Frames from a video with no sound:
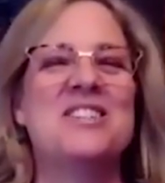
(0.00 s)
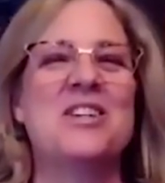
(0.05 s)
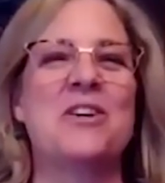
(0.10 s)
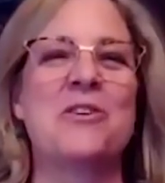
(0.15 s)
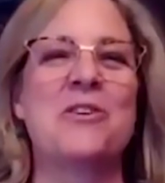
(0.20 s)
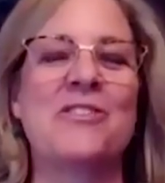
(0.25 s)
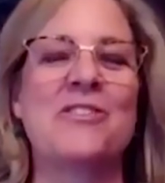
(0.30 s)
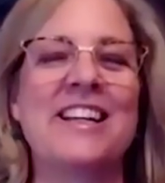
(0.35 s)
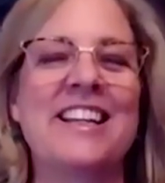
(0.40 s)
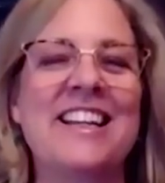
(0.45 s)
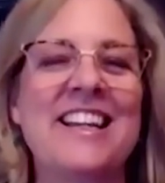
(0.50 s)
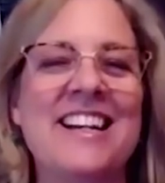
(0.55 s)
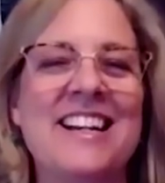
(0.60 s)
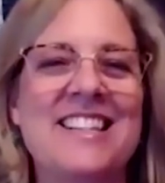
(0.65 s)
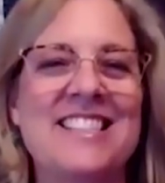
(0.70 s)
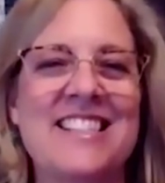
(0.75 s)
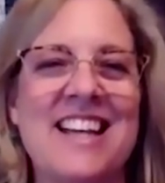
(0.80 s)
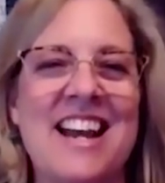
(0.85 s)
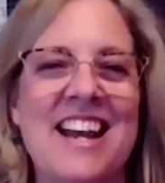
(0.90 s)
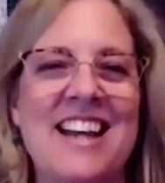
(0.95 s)
so we're really
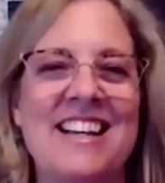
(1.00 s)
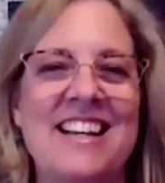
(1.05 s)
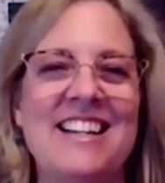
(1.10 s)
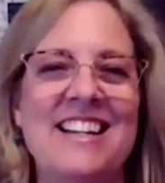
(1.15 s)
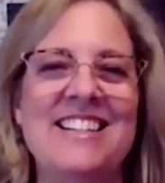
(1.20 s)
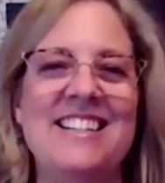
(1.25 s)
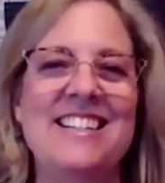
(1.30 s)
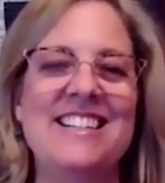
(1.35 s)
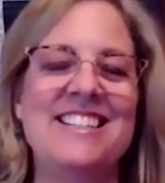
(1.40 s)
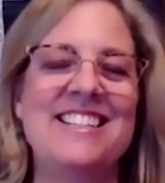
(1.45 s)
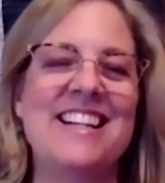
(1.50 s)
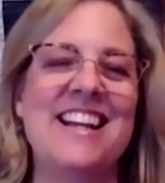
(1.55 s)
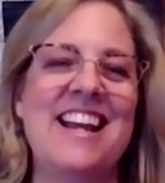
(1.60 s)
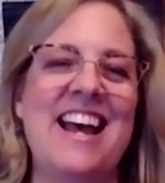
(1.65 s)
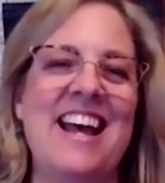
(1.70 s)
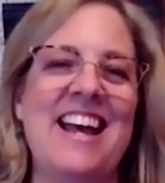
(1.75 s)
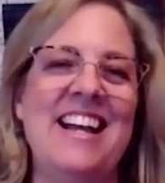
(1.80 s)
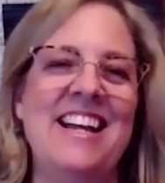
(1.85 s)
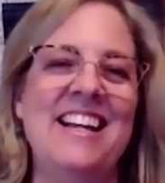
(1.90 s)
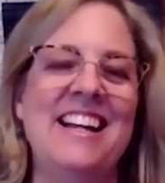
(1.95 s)
excited
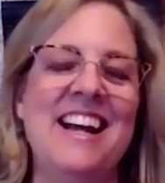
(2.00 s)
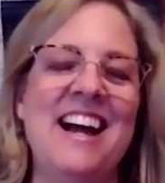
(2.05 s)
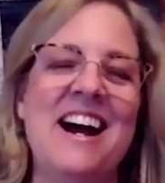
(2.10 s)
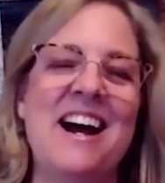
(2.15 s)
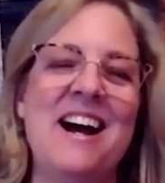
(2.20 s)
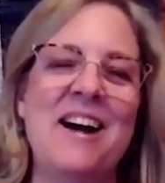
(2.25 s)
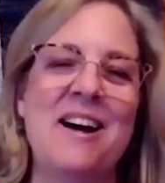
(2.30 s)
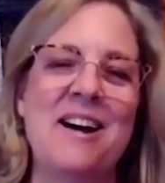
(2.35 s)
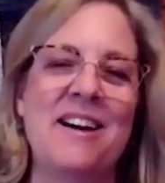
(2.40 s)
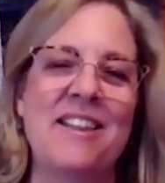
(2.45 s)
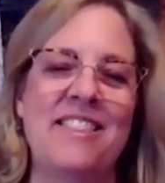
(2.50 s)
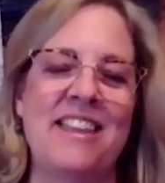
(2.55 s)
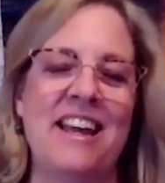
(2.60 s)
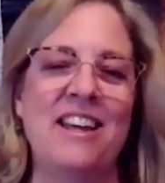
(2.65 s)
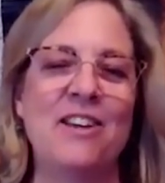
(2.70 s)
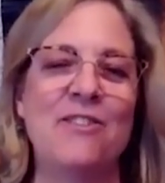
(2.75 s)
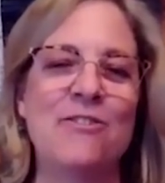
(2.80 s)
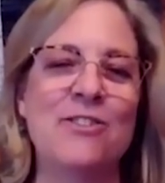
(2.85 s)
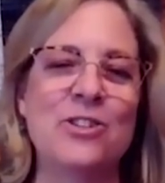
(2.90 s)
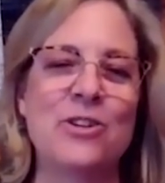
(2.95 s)
today. Uh, thank
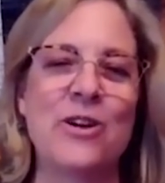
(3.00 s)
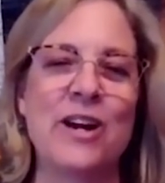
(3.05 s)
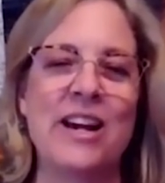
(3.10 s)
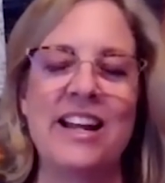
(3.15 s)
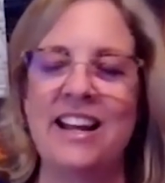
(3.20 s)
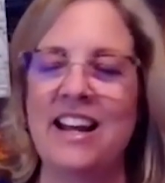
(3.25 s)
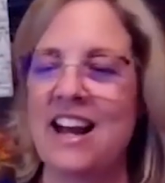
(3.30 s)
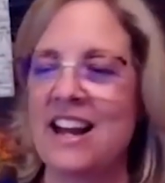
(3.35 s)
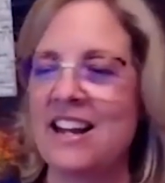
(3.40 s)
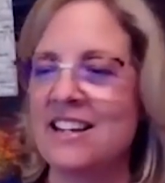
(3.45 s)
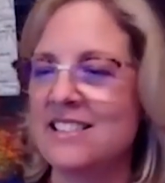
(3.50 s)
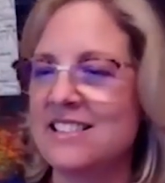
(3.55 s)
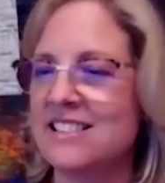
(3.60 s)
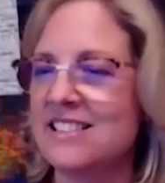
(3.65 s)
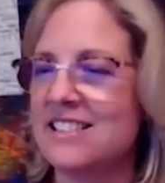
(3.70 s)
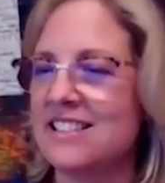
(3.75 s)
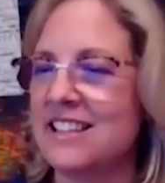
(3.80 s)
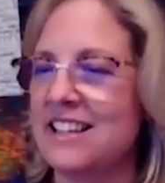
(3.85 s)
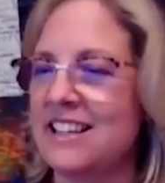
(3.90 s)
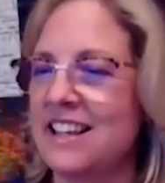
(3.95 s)
you for joining
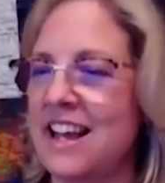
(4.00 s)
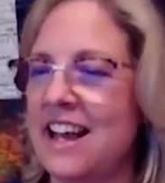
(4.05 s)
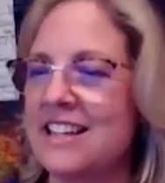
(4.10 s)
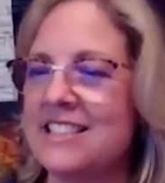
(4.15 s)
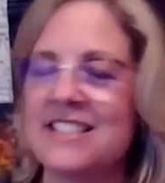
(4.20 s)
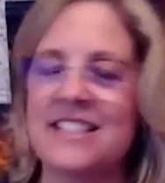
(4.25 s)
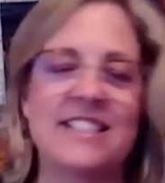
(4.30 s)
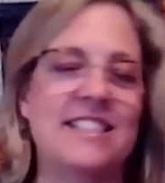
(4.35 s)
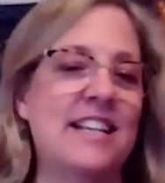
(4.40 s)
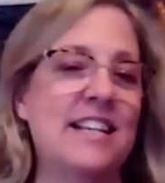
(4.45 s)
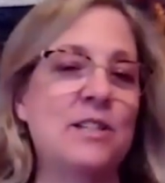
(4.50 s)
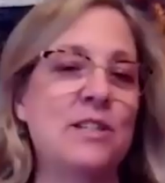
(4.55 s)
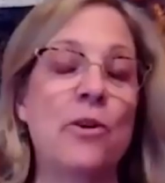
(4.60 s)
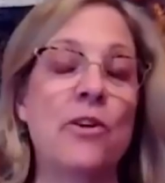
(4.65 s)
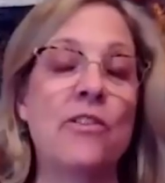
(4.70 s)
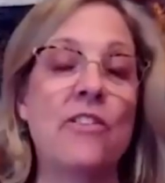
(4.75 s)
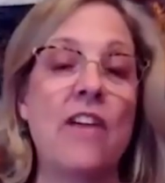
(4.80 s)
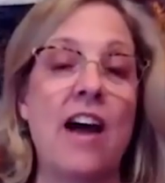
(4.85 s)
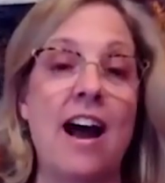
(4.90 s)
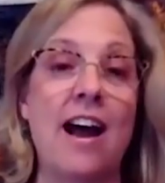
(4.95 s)
us. Yes, it says
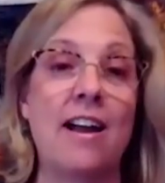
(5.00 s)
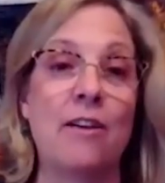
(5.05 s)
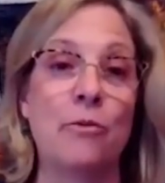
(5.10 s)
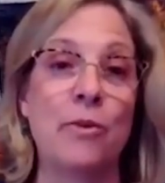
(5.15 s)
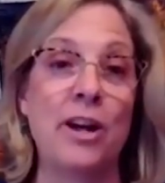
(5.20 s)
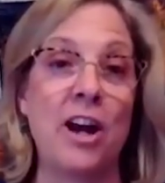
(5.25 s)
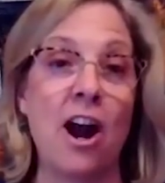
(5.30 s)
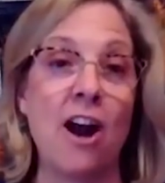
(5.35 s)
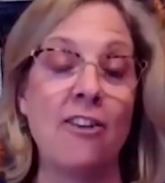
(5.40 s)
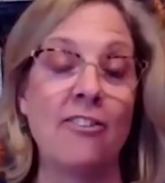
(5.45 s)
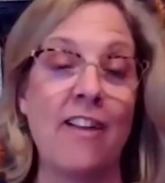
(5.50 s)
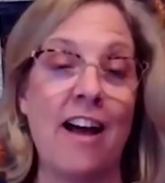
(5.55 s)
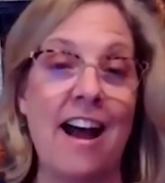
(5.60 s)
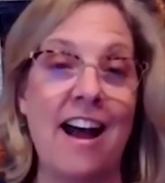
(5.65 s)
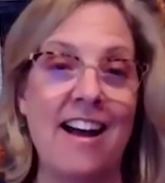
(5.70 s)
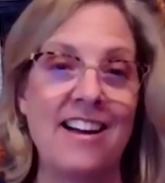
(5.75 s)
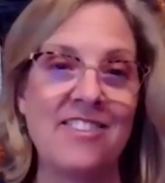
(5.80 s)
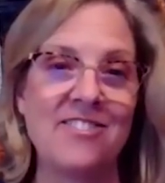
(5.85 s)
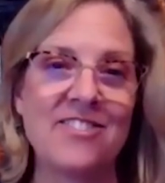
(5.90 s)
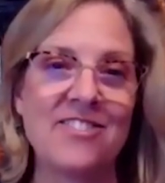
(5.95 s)
we're live. We are
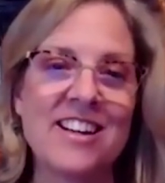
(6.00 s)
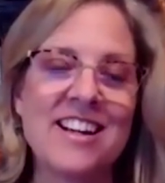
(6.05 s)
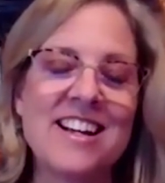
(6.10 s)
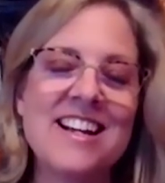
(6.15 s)
live.